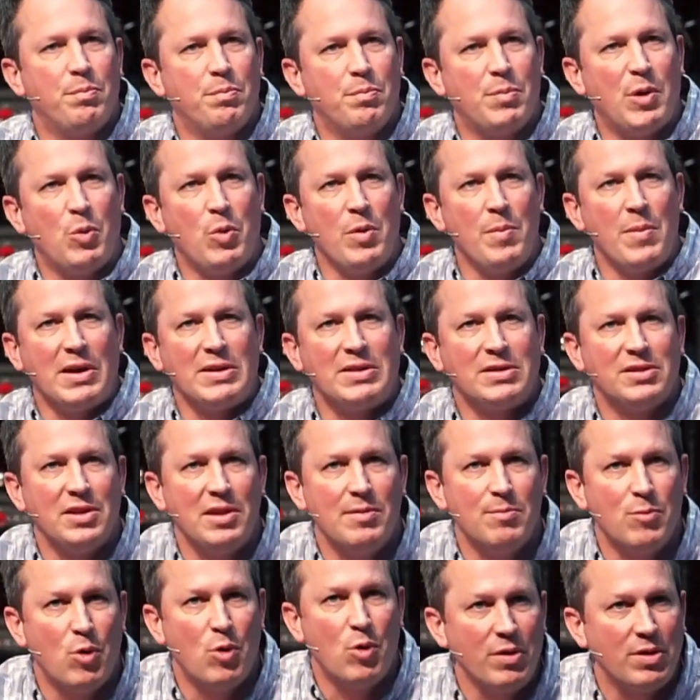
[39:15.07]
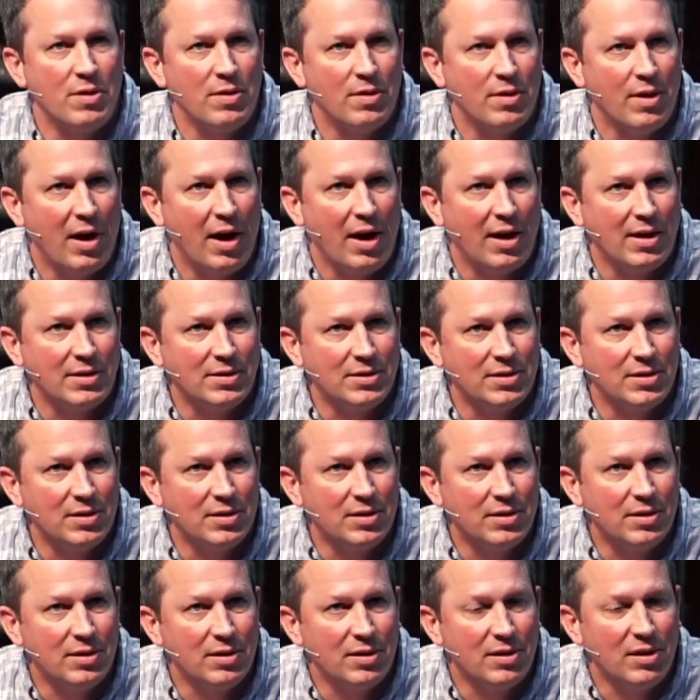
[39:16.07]
But we must see more than that,
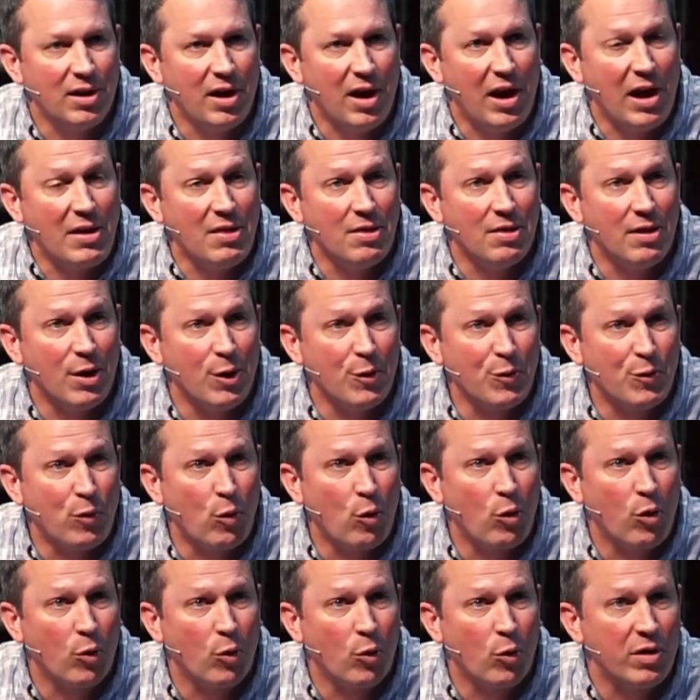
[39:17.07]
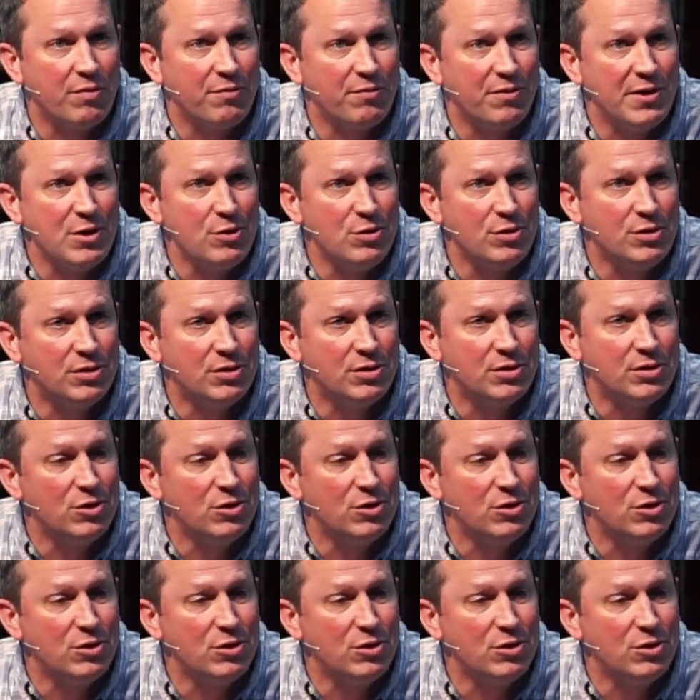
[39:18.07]
and therefore refuse to